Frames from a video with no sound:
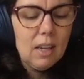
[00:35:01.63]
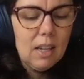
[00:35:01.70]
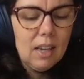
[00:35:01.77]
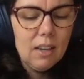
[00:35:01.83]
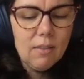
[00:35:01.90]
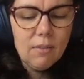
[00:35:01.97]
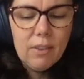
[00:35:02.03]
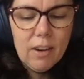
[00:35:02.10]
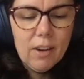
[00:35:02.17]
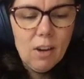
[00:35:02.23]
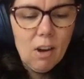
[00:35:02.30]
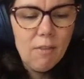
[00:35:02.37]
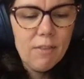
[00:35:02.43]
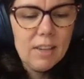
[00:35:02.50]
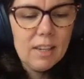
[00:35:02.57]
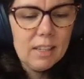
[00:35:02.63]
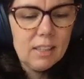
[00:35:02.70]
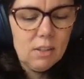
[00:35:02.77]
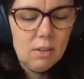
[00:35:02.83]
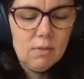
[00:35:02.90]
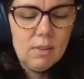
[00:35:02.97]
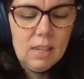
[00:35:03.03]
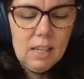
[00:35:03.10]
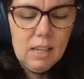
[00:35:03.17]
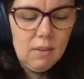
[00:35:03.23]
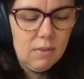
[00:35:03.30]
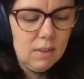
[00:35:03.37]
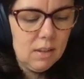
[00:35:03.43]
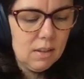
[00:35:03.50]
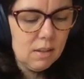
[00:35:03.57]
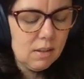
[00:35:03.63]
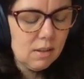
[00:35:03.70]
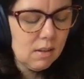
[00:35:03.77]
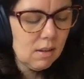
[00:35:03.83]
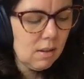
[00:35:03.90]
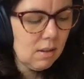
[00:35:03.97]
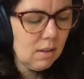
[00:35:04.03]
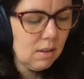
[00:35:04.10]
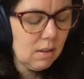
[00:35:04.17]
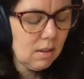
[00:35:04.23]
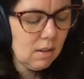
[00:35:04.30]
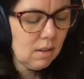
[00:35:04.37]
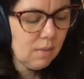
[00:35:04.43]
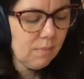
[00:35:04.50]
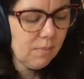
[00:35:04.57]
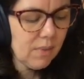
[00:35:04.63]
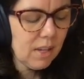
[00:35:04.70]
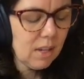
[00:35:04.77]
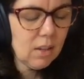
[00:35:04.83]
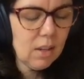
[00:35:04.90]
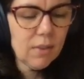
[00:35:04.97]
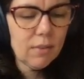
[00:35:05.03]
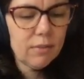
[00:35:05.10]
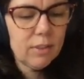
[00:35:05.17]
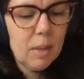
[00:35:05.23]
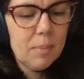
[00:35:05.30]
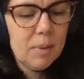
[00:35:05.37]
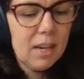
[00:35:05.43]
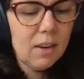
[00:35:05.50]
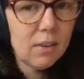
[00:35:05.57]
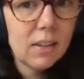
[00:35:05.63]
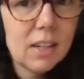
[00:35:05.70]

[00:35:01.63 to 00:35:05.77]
And very often I don't even, um, I don't even flip it out.